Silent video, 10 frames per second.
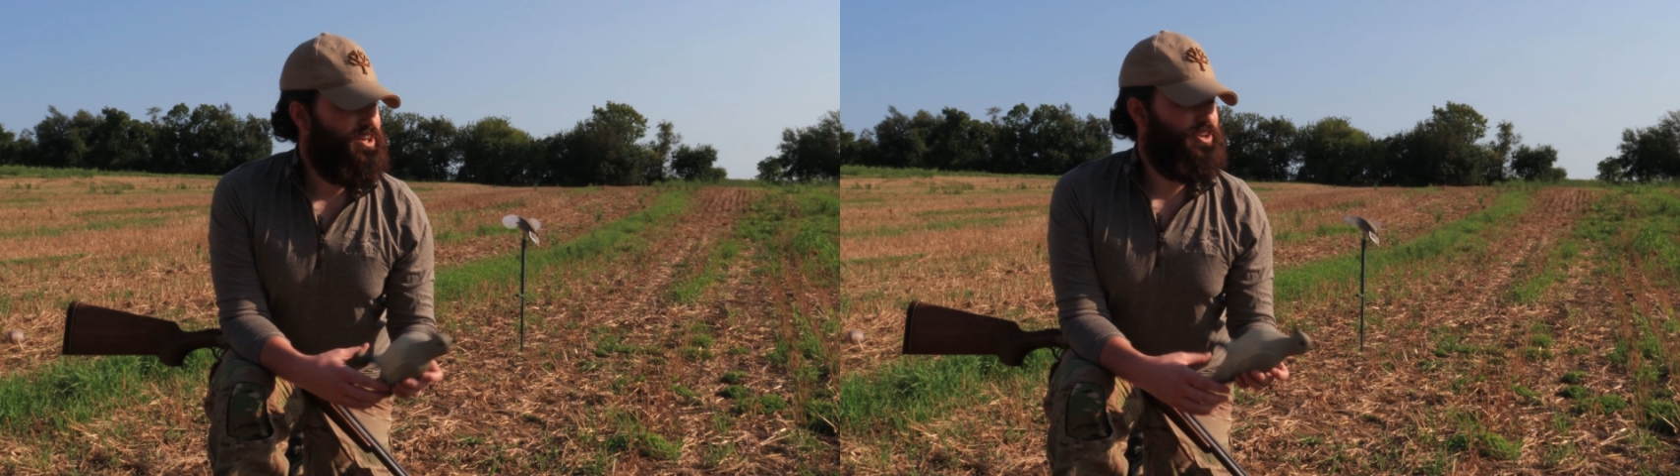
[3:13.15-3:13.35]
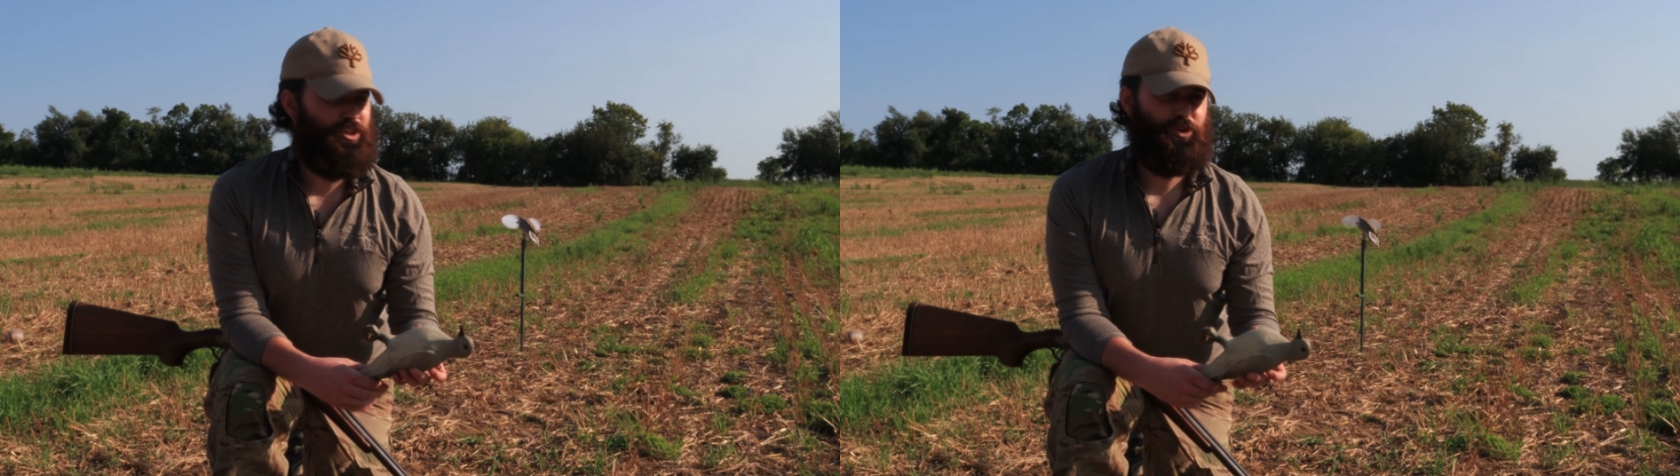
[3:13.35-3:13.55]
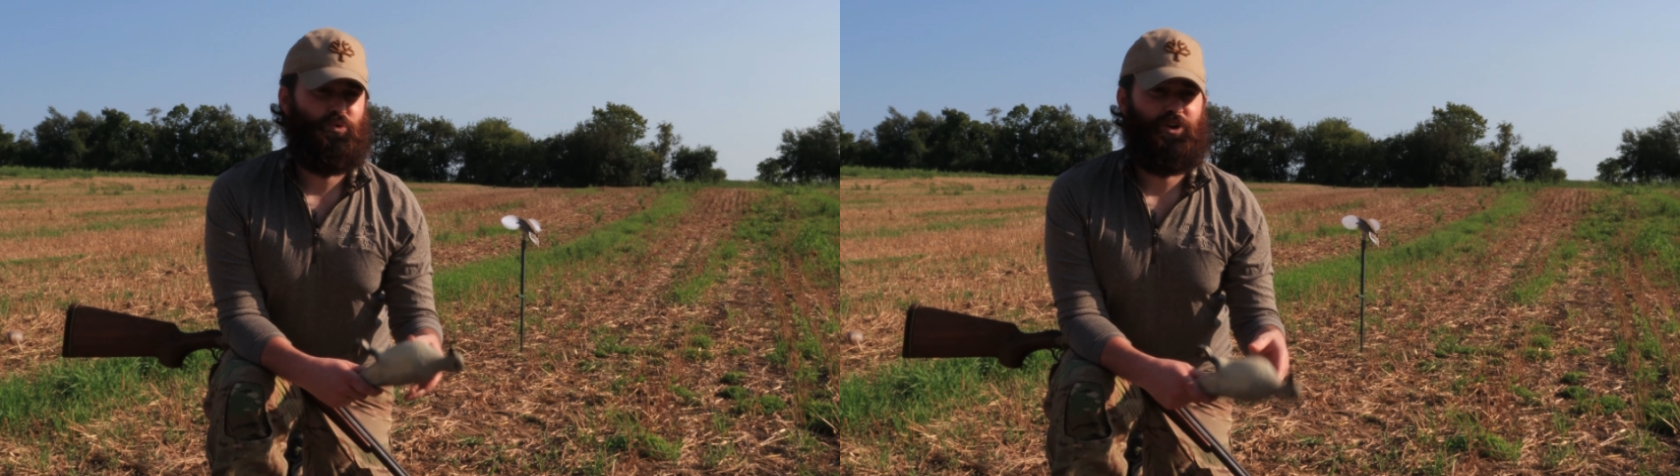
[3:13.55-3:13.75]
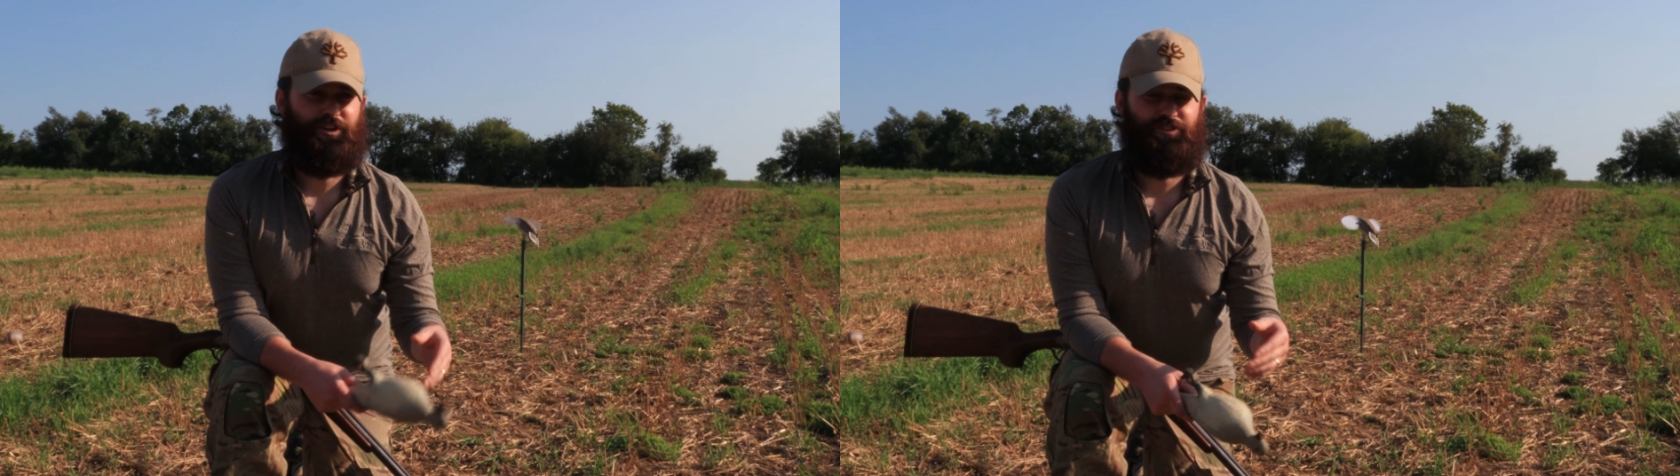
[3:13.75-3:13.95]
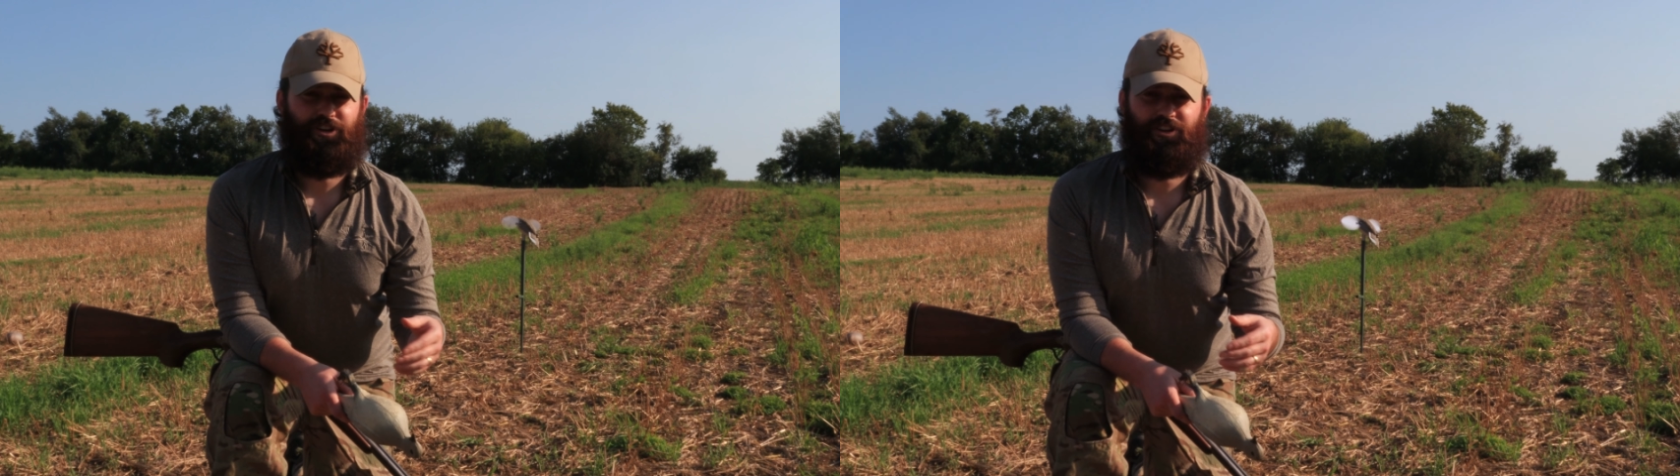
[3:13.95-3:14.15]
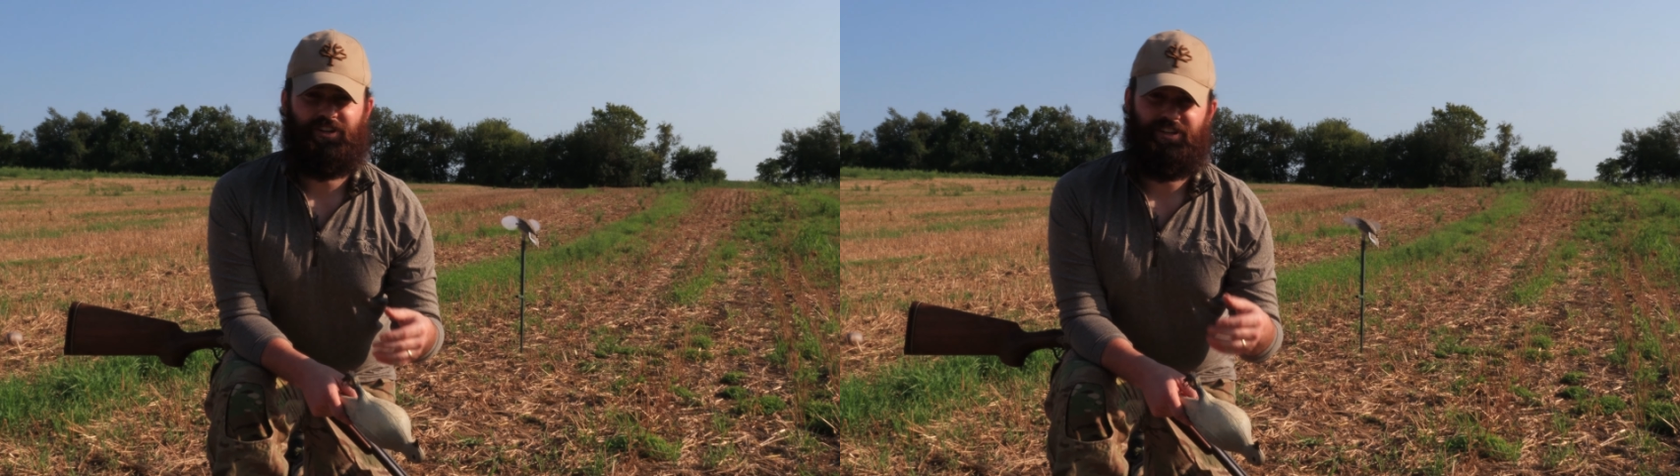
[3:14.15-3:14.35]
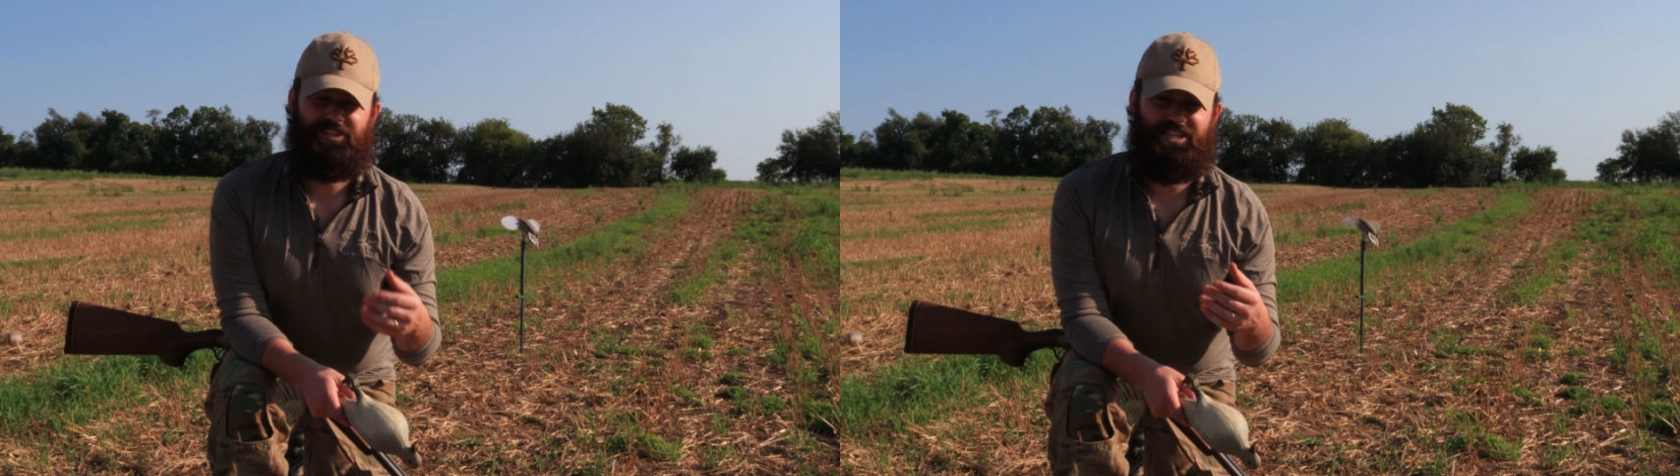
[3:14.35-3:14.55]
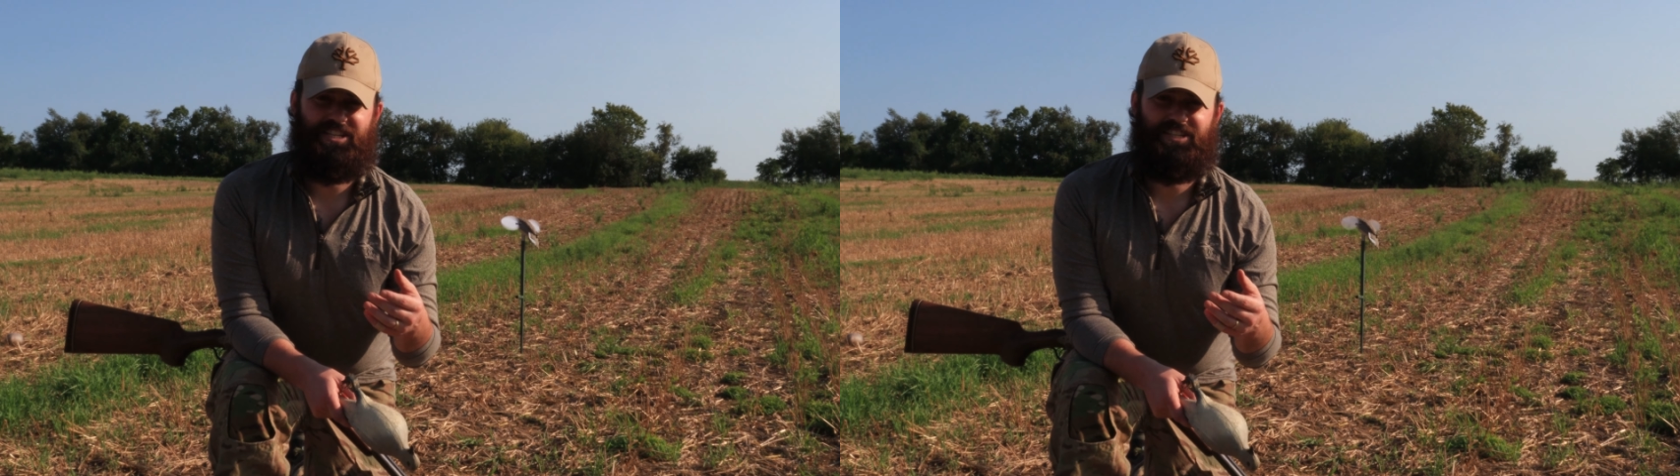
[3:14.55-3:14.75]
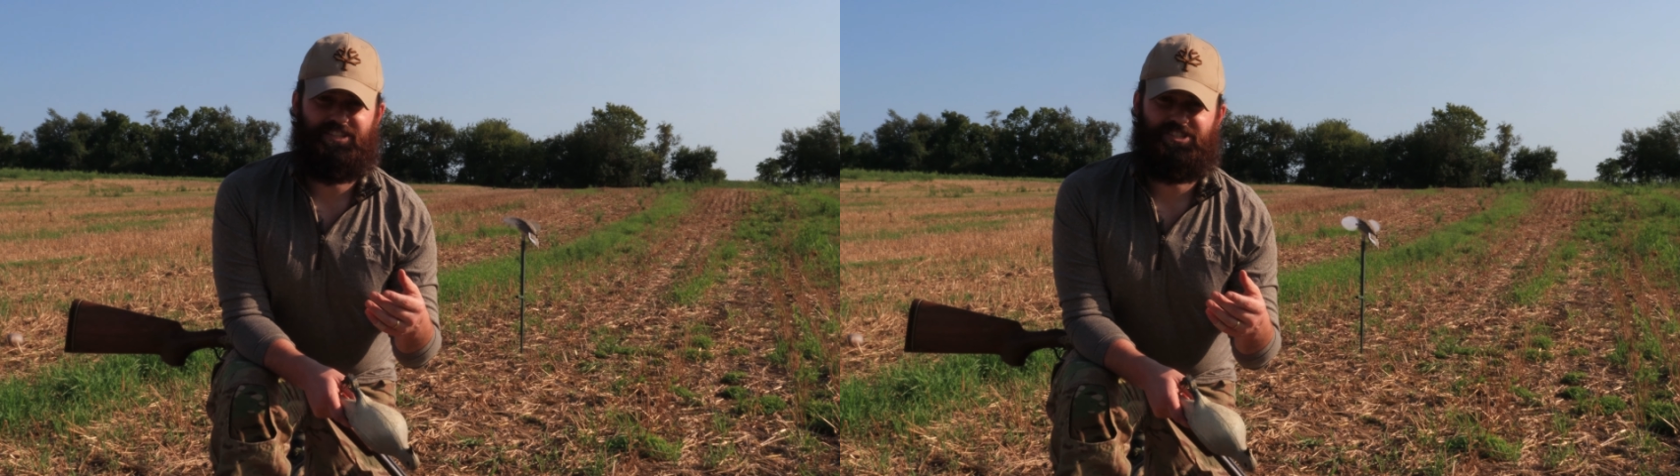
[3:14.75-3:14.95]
Another one of their key